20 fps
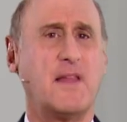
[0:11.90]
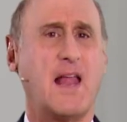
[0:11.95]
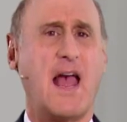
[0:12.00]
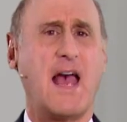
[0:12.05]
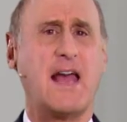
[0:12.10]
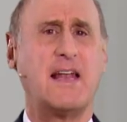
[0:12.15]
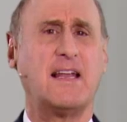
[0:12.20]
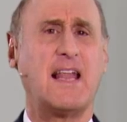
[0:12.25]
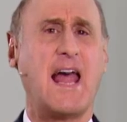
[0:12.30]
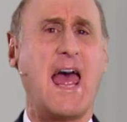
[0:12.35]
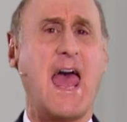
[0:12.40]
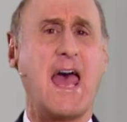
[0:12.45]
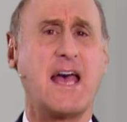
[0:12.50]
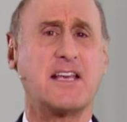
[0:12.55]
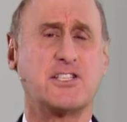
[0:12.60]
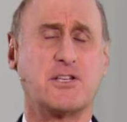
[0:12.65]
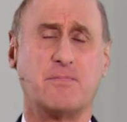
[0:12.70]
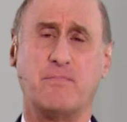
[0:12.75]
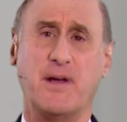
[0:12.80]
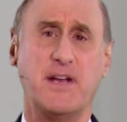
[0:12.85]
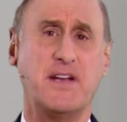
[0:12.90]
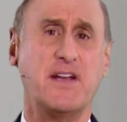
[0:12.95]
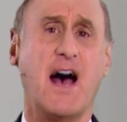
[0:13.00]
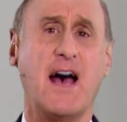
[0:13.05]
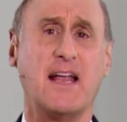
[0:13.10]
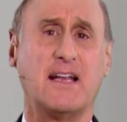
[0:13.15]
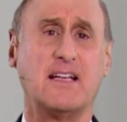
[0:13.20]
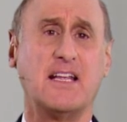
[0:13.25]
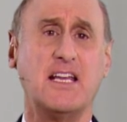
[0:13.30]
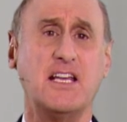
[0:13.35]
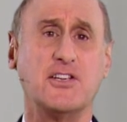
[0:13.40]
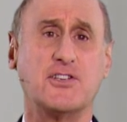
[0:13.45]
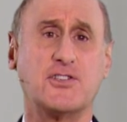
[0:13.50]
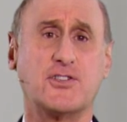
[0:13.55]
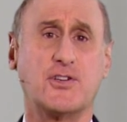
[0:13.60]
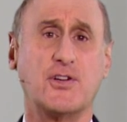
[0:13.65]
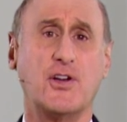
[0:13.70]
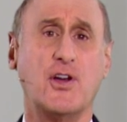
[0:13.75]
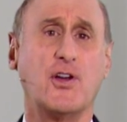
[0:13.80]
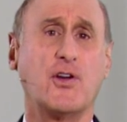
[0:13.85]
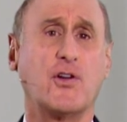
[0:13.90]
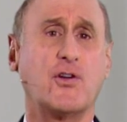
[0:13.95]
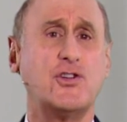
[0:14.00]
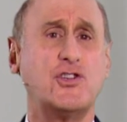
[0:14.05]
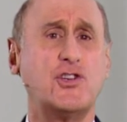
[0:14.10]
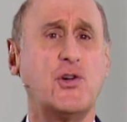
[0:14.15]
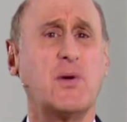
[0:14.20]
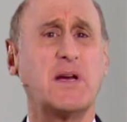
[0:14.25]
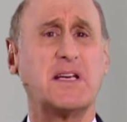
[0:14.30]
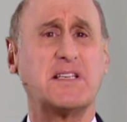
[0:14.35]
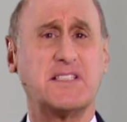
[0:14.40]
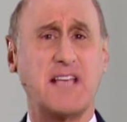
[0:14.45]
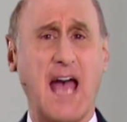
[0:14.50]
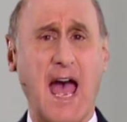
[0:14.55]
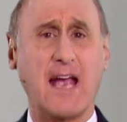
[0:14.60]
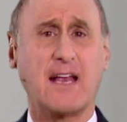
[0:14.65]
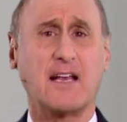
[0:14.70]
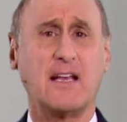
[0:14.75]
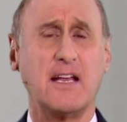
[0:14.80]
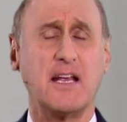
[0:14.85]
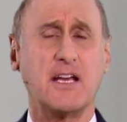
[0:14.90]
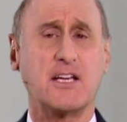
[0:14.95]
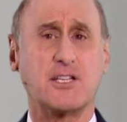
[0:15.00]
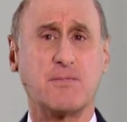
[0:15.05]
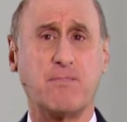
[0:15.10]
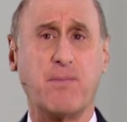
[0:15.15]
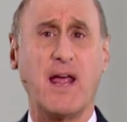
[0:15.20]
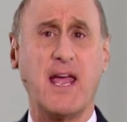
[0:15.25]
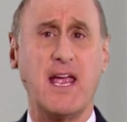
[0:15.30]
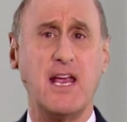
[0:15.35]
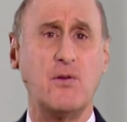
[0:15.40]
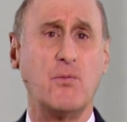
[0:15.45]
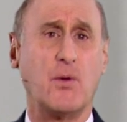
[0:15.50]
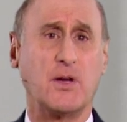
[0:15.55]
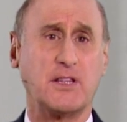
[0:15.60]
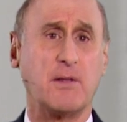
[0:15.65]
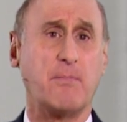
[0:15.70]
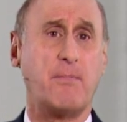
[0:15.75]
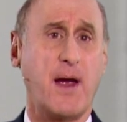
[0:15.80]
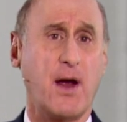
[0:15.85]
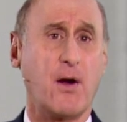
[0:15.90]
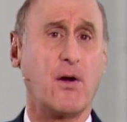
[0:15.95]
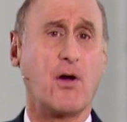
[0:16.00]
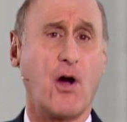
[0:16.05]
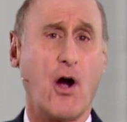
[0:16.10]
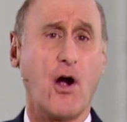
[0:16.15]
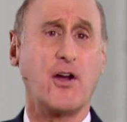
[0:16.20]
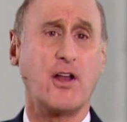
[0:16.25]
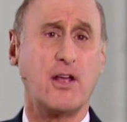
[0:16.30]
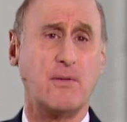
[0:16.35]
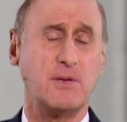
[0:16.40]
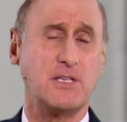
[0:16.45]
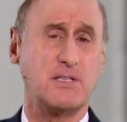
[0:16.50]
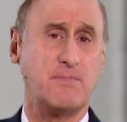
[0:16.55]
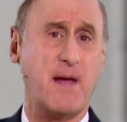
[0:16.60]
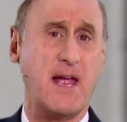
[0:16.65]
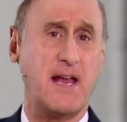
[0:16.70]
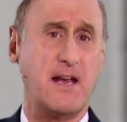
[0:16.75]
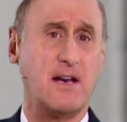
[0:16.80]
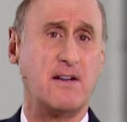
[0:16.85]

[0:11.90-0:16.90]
And last but not least, could you exactly explain what the pericardium is made